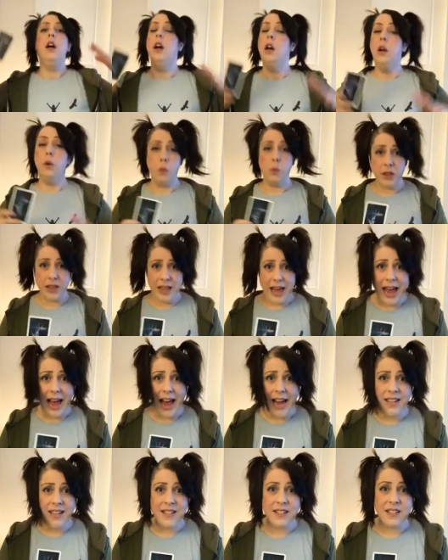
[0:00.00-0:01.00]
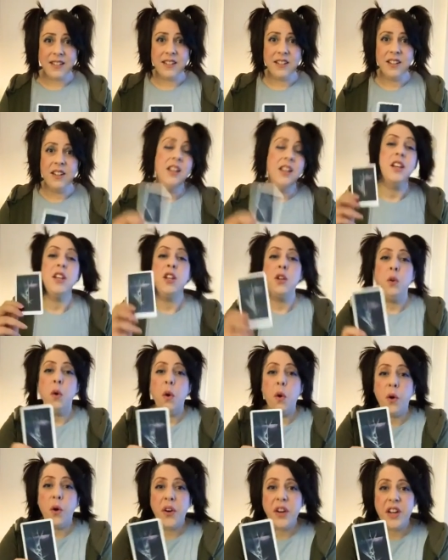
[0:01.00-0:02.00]
relax, you
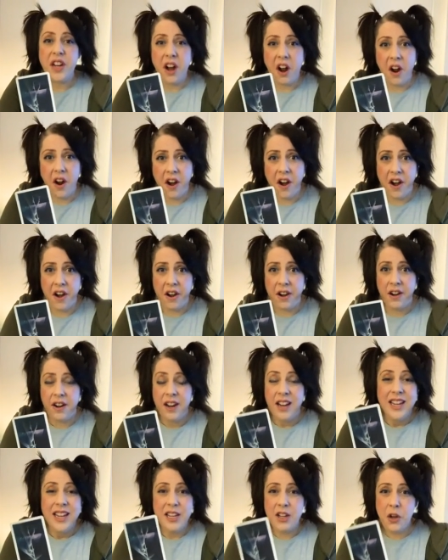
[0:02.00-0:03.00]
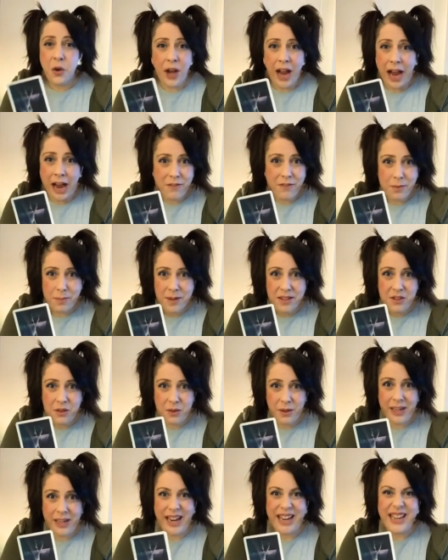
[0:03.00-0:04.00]
already are. You don't have to be
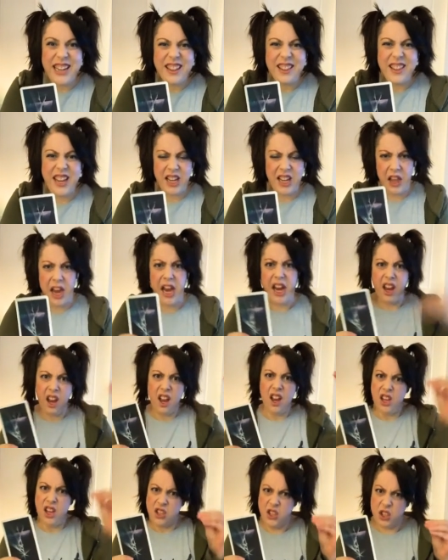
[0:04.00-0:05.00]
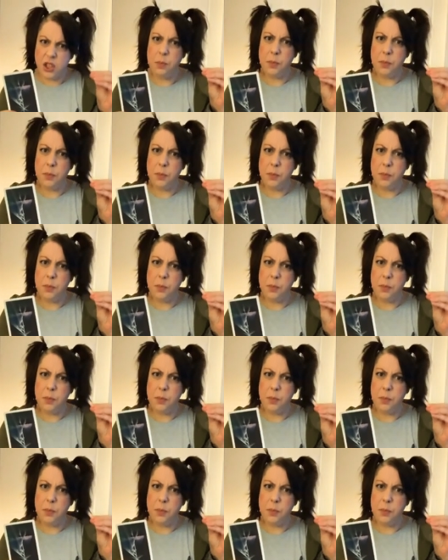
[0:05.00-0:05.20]
doing anything like super